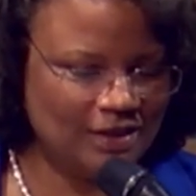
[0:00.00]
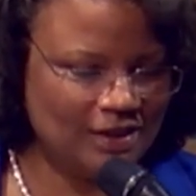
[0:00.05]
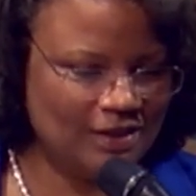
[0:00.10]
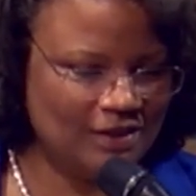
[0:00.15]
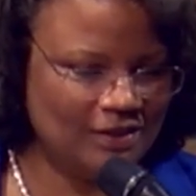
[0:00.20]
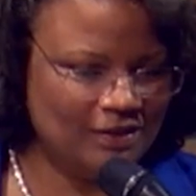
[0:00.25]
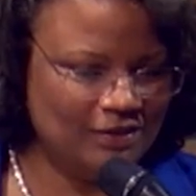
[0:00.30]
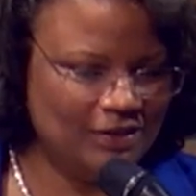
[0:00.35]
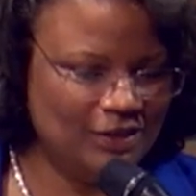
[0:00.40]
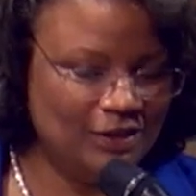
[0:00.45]

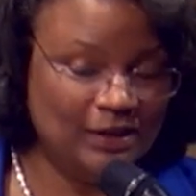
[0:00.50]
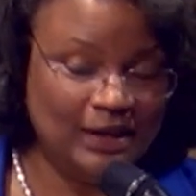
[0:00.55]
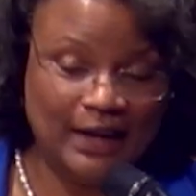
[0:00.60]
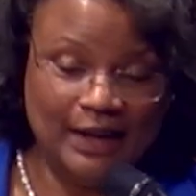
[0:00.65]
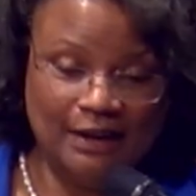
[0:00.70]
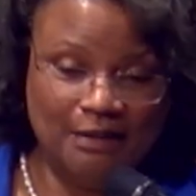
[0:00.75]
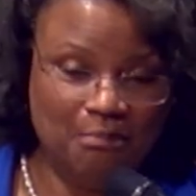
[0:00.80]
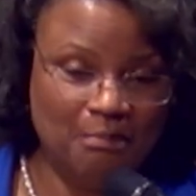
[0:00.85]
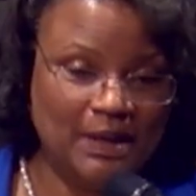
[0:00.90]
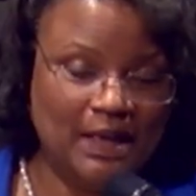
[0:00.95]

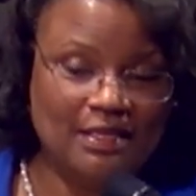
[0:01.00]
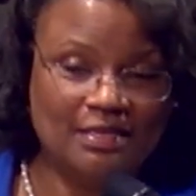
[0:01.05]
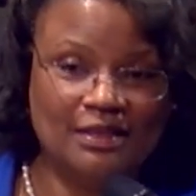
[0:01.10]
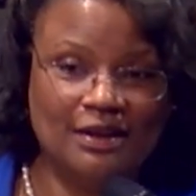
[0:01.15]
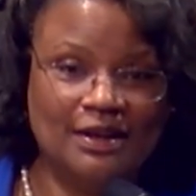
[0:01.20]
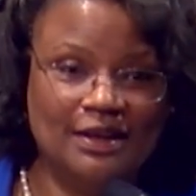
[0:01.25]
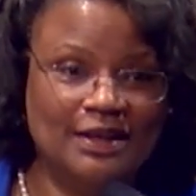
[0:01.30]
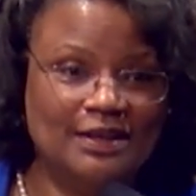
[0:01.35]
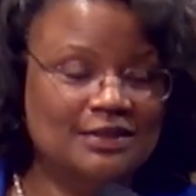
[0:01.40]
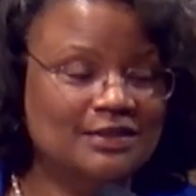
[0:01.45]
United
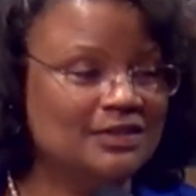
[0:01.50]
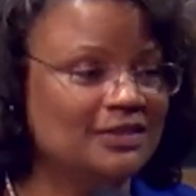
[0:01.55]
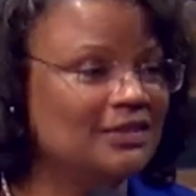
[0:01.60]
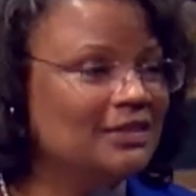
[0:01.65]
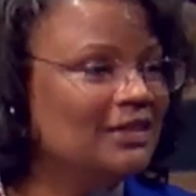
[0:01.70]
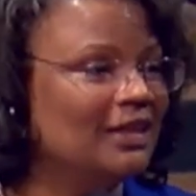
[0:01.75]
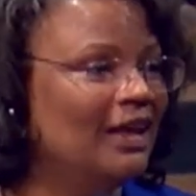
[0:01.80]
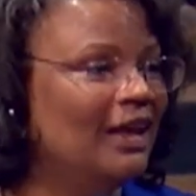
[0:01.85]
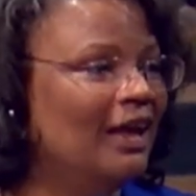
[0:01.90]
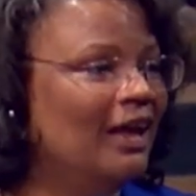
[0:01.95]

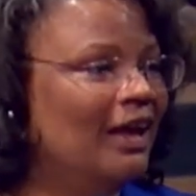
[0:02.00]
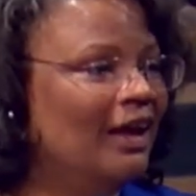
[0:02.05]
Methodists.